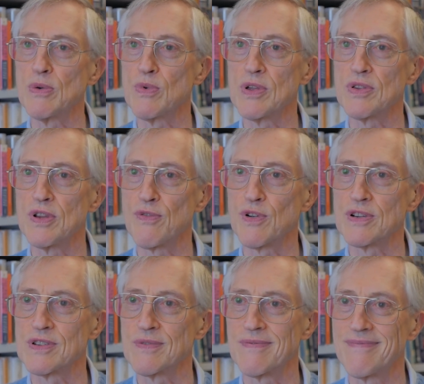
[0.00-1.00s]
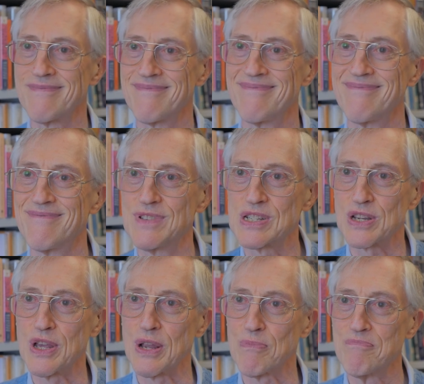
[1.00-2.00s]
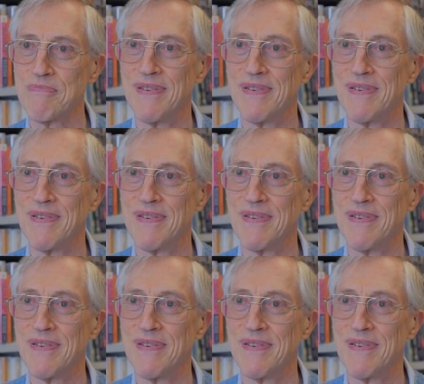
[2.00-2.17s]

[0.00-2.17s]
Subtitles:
with different skin.